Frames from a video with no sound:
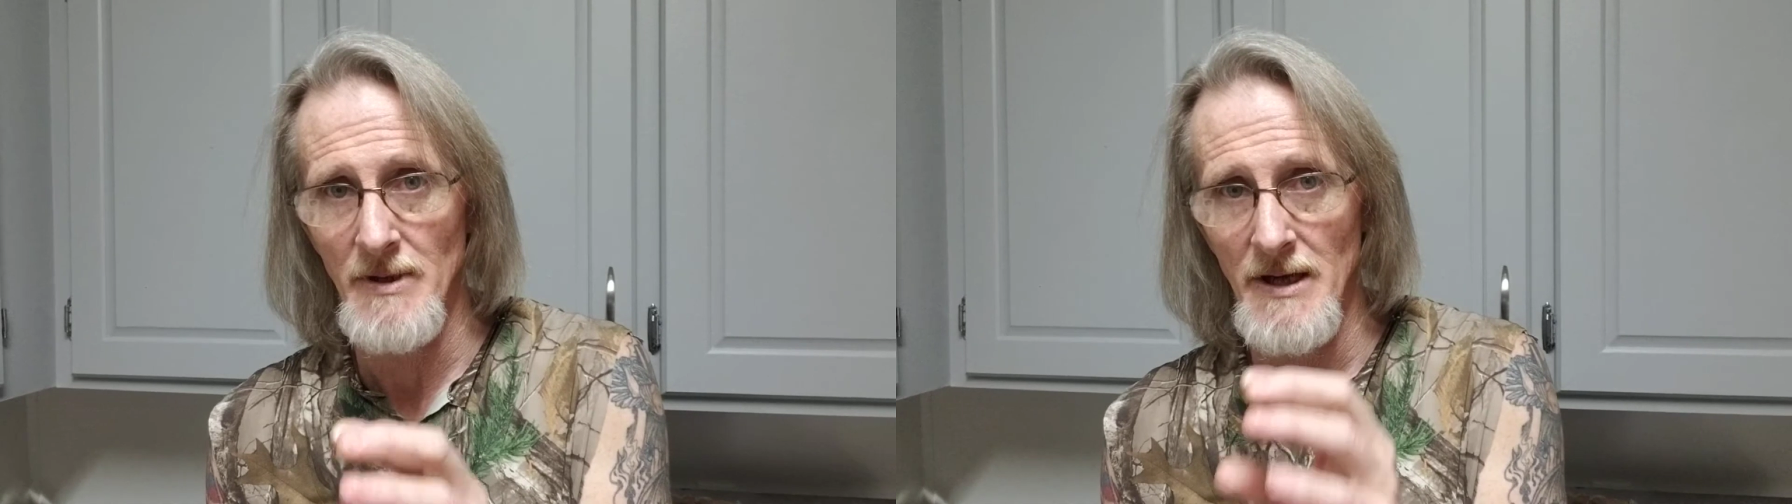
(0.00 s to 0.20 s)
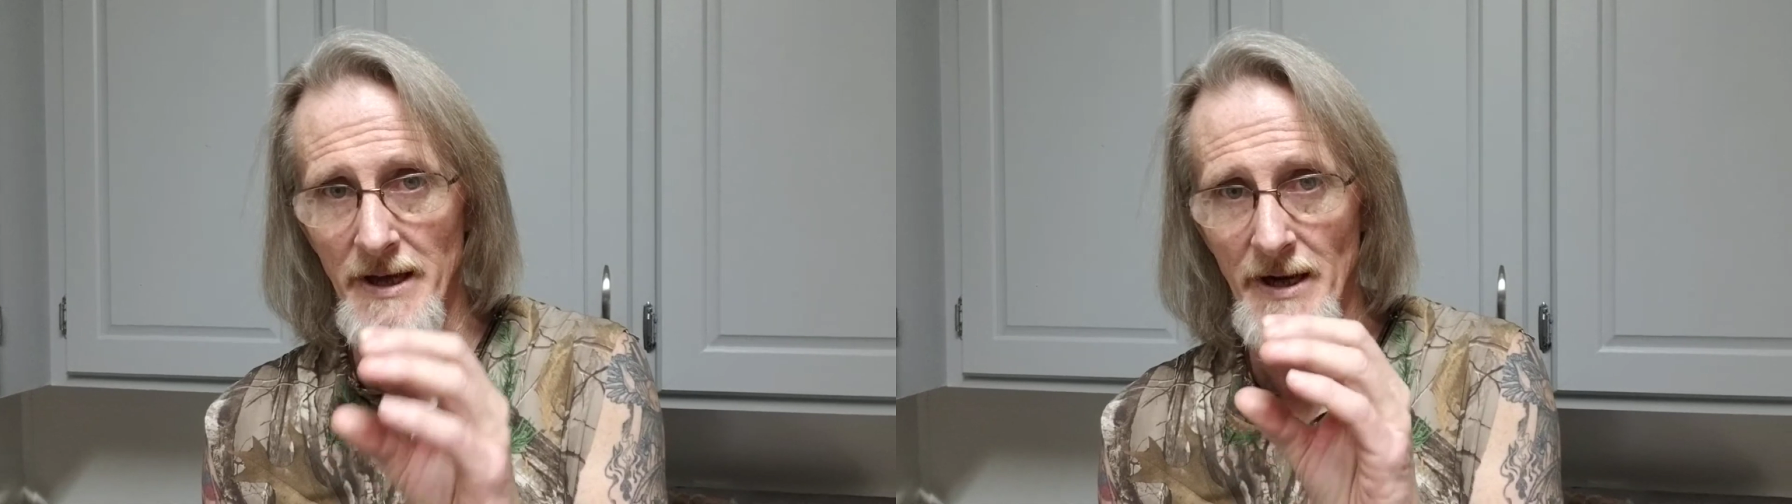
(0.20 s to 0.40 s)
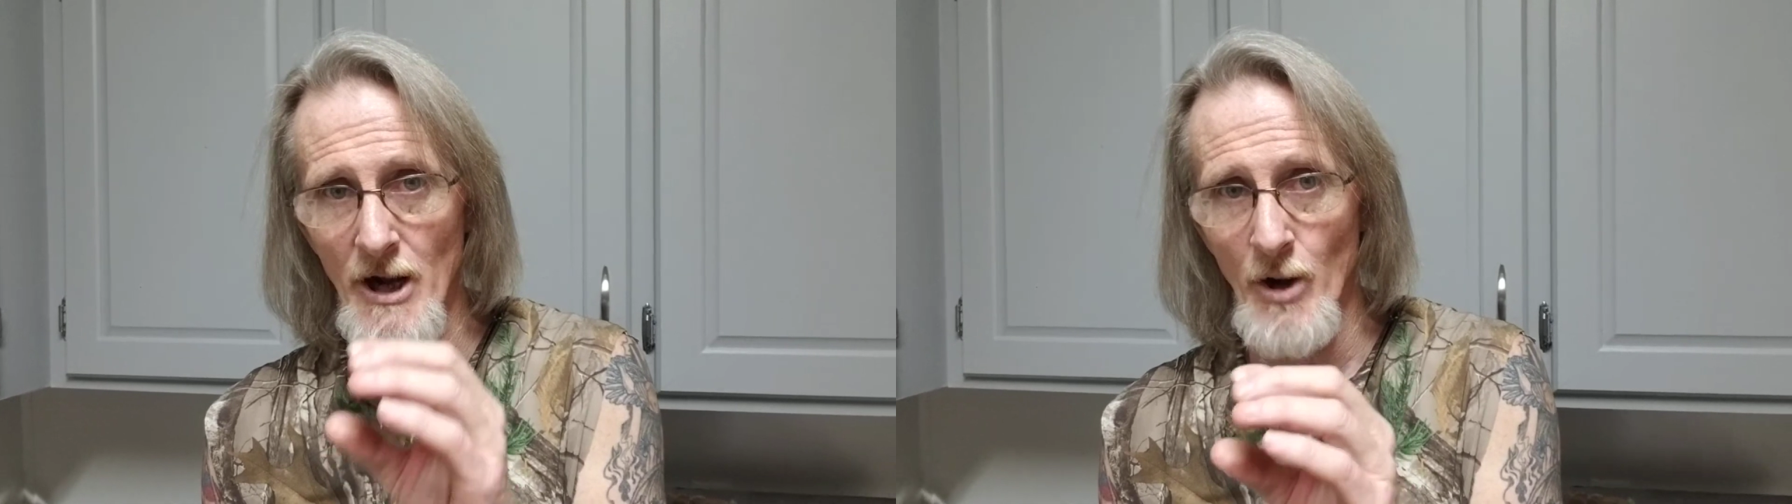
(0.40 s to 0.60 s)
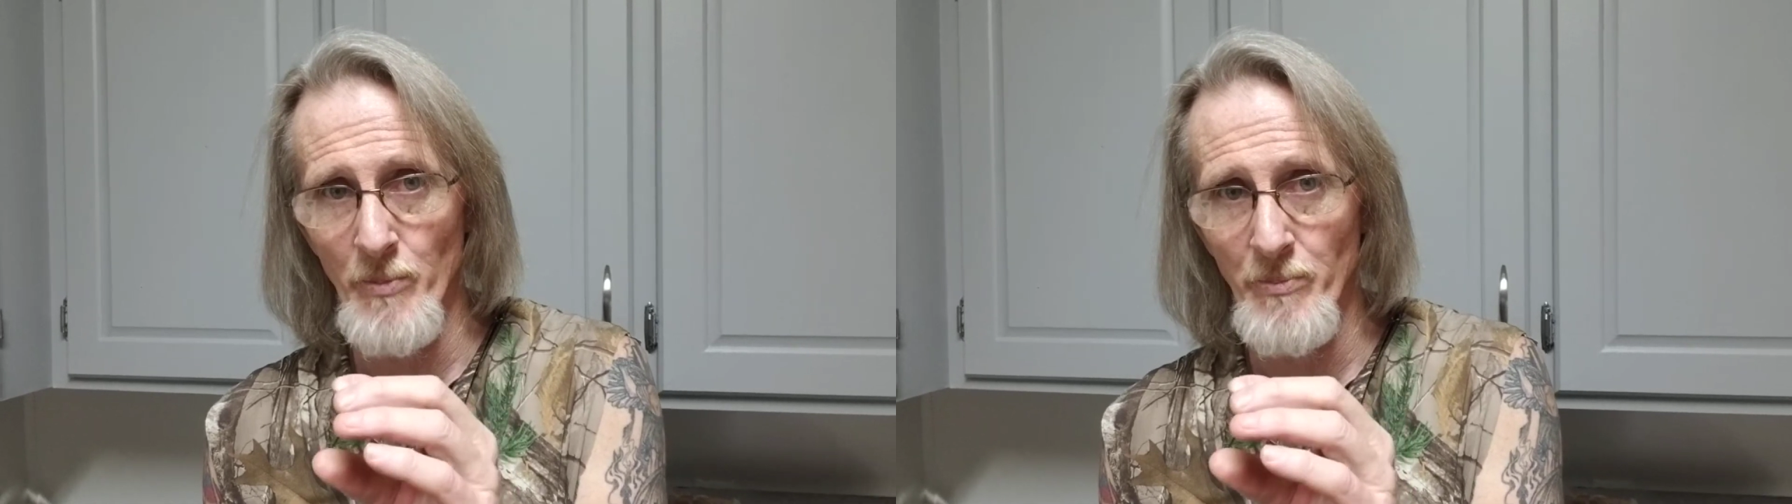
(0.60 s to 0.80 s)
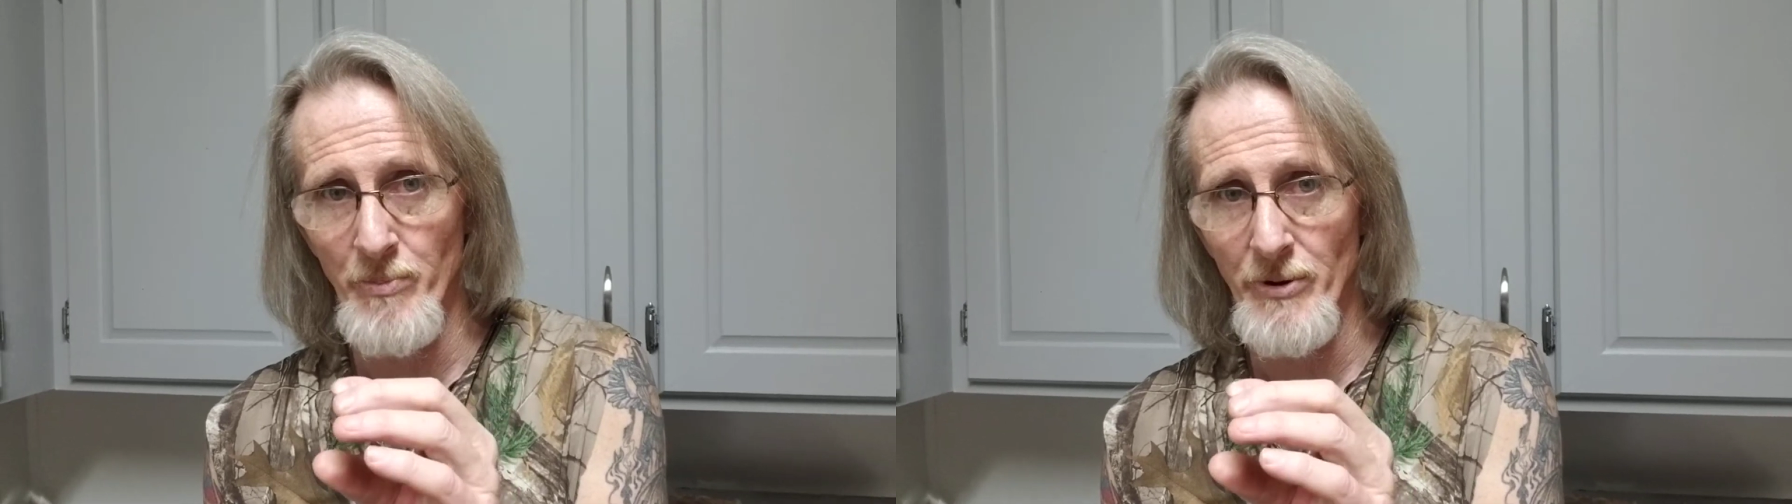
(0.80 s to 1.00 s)
and I'll
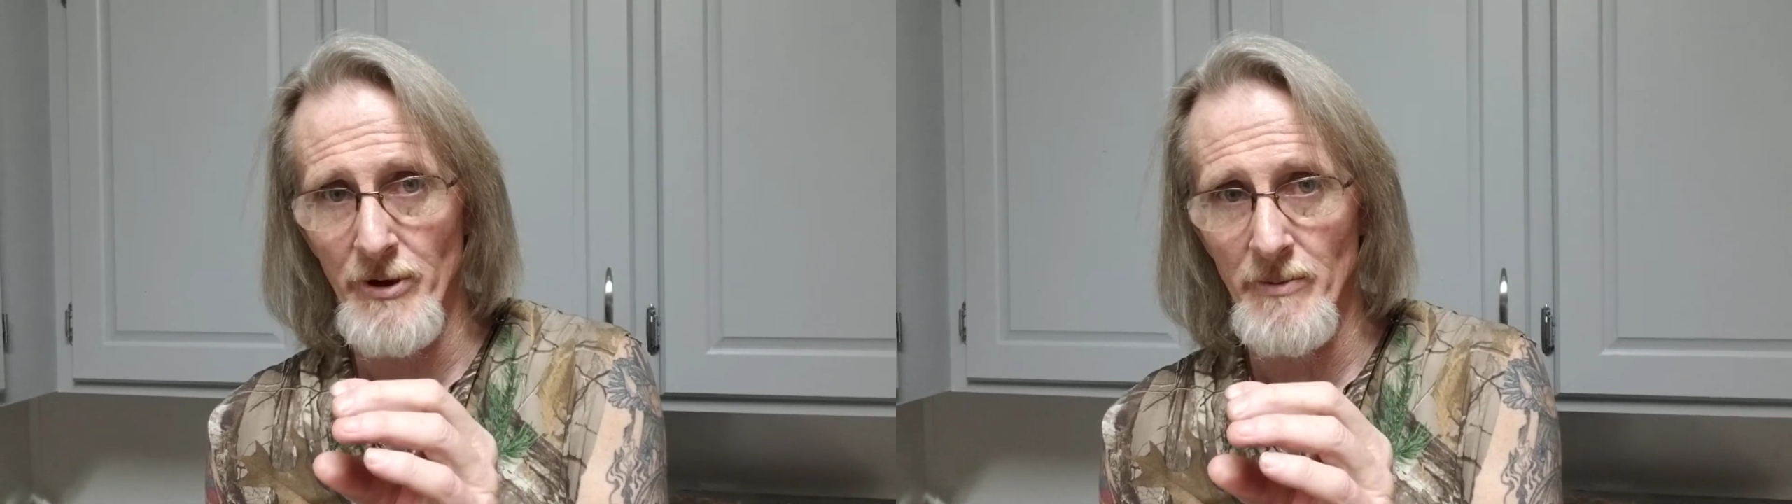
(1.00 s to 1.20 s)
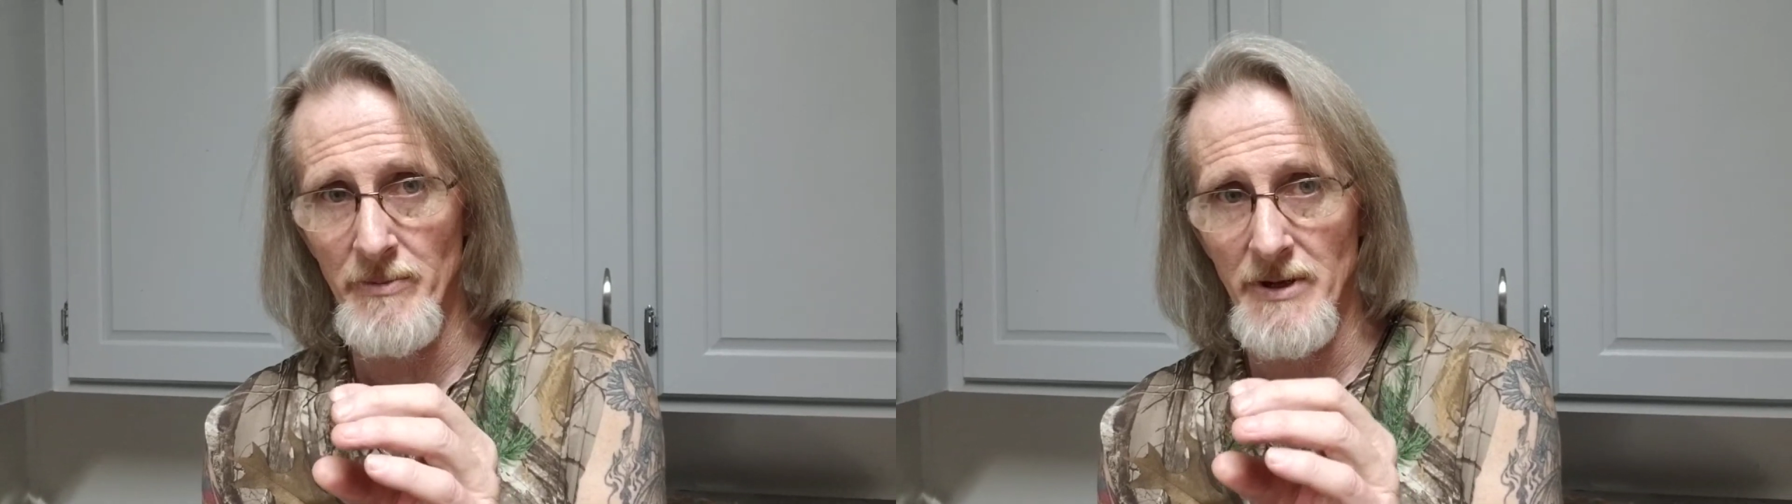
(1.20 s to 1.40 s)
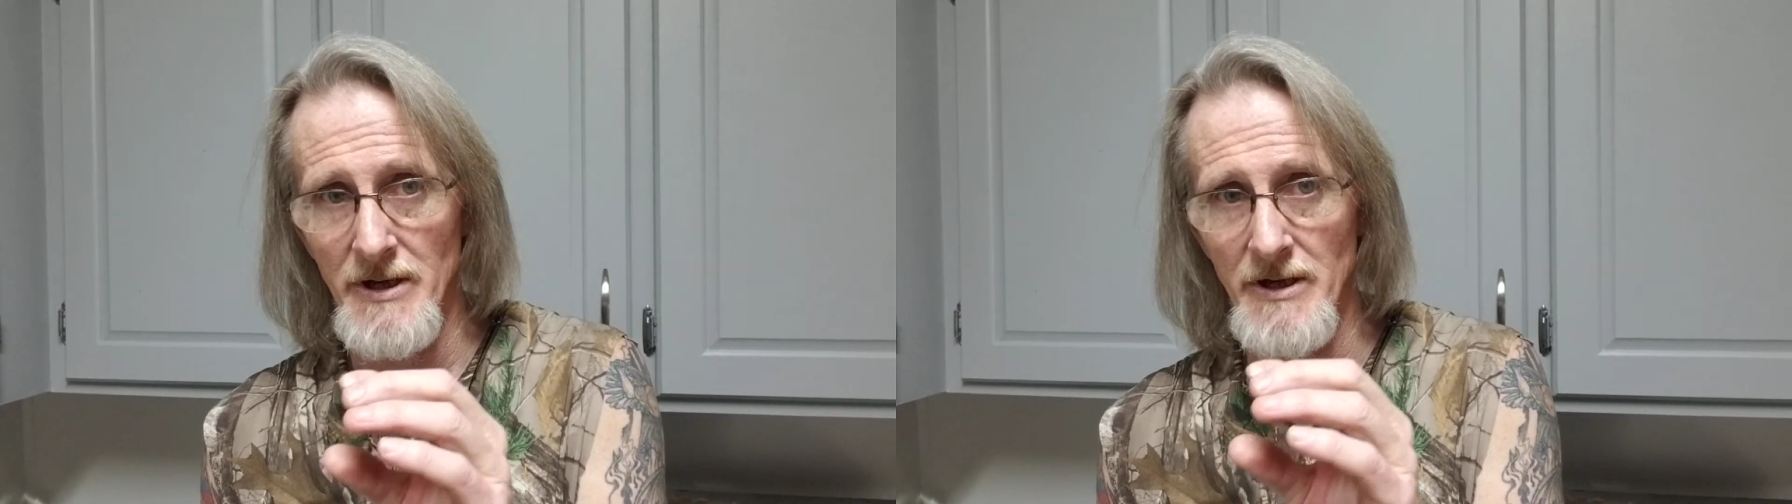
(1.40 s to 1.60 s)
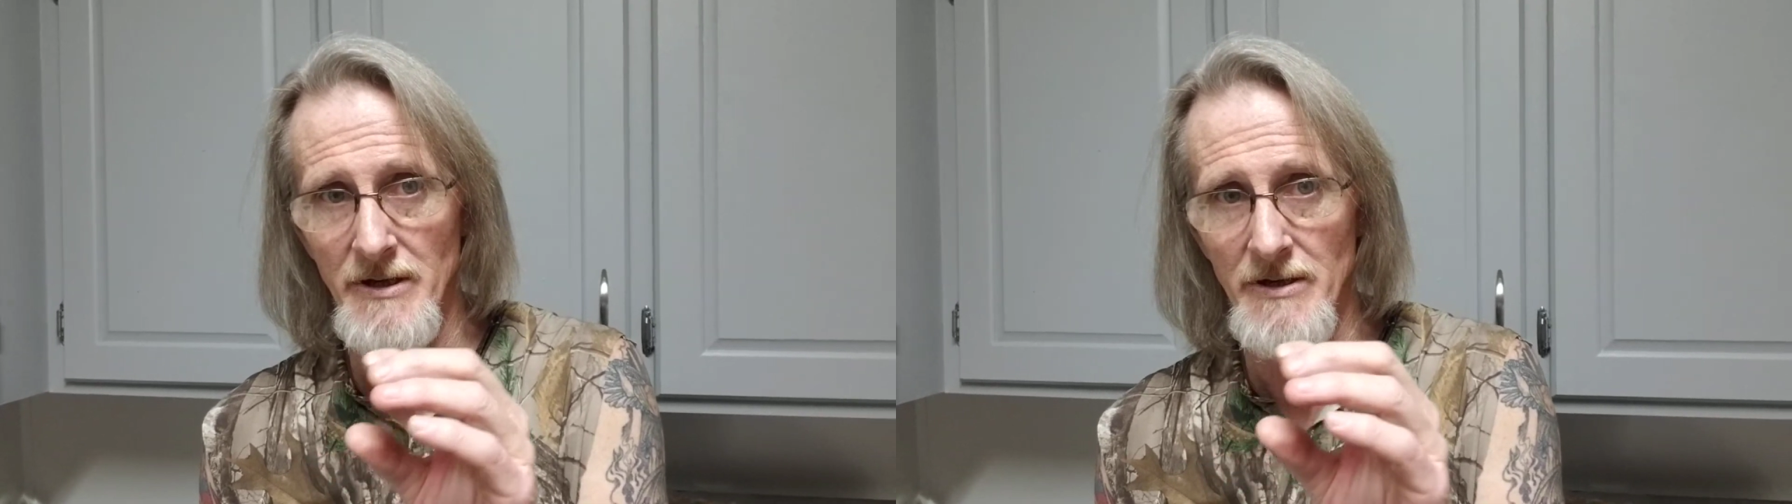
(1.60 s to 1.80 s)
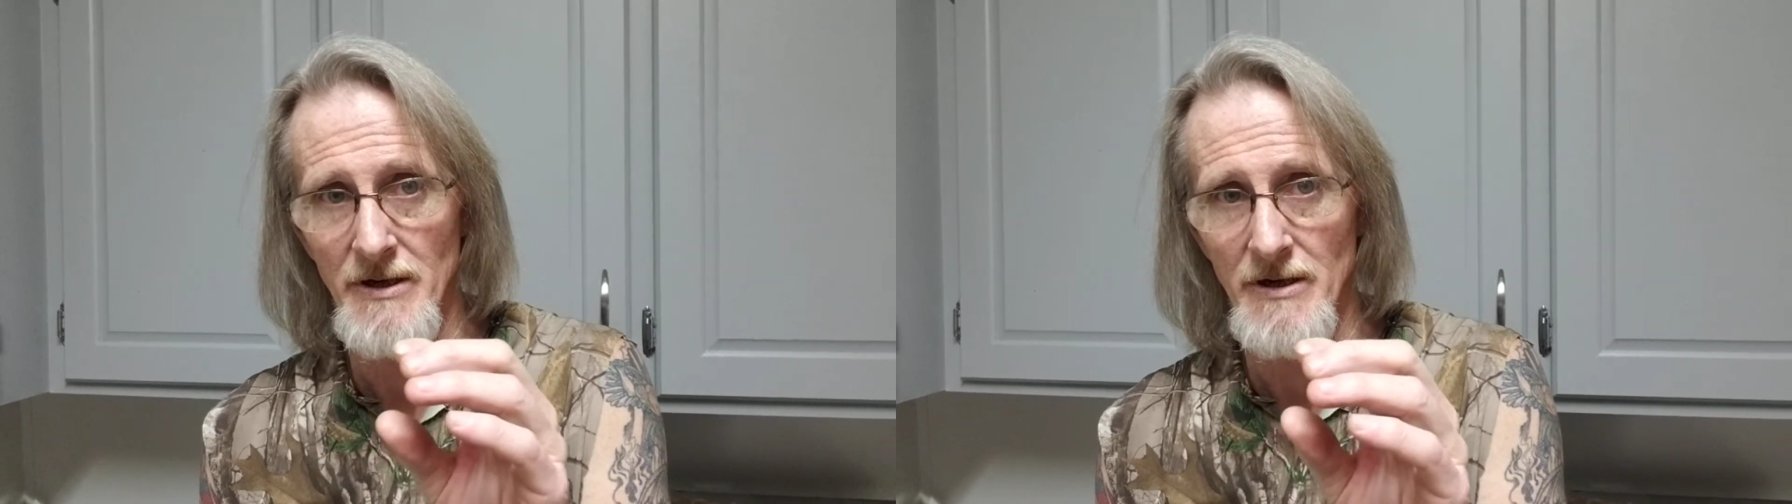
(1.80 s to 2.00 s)
put them in